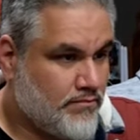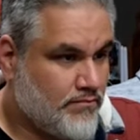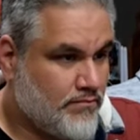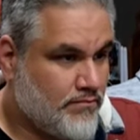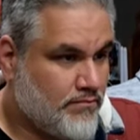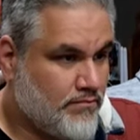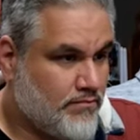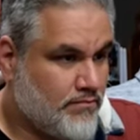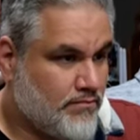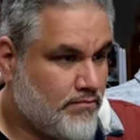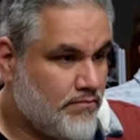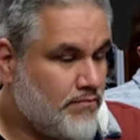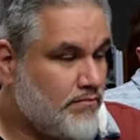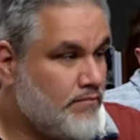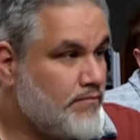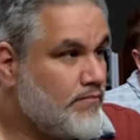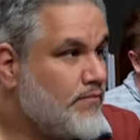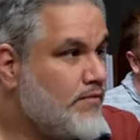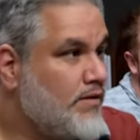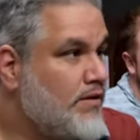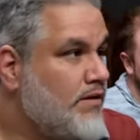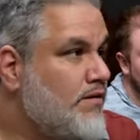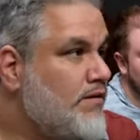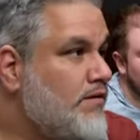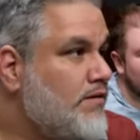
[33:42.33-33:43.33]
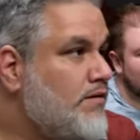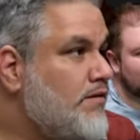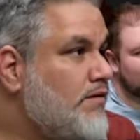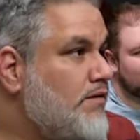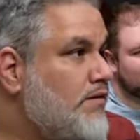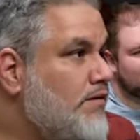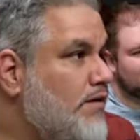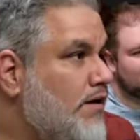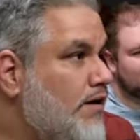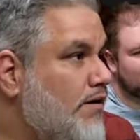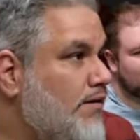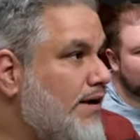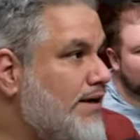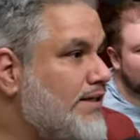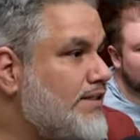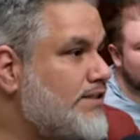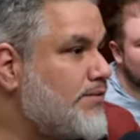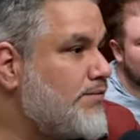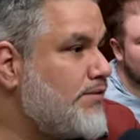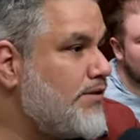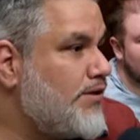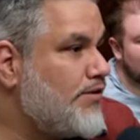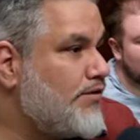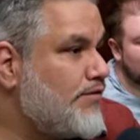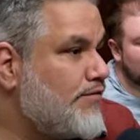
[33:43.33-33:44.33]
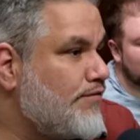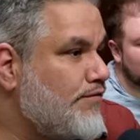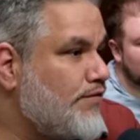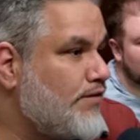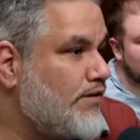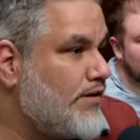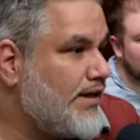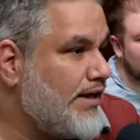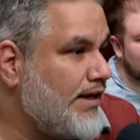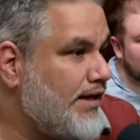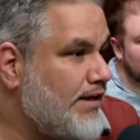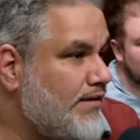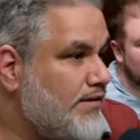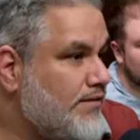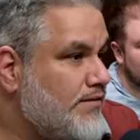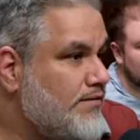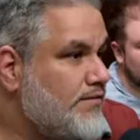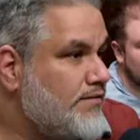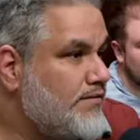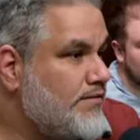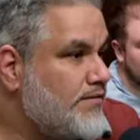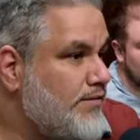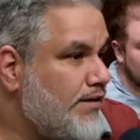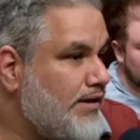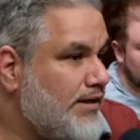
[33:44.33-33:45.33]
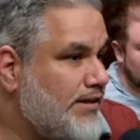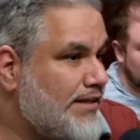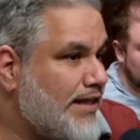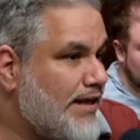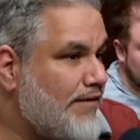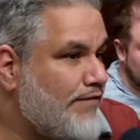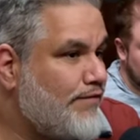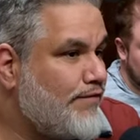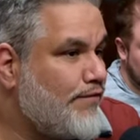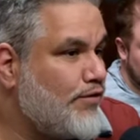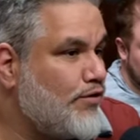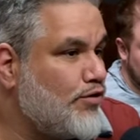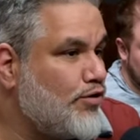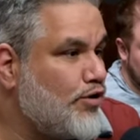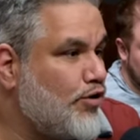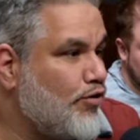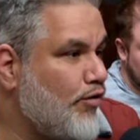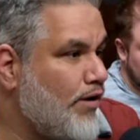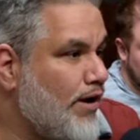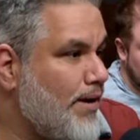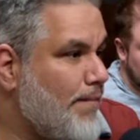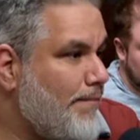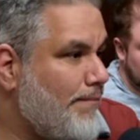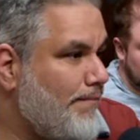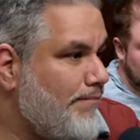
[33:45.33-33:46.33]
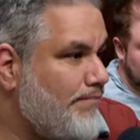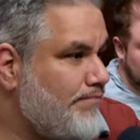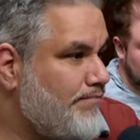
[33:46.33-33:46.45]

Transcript: Can't be true. Okay, so we know they're full hand. We got that full grip.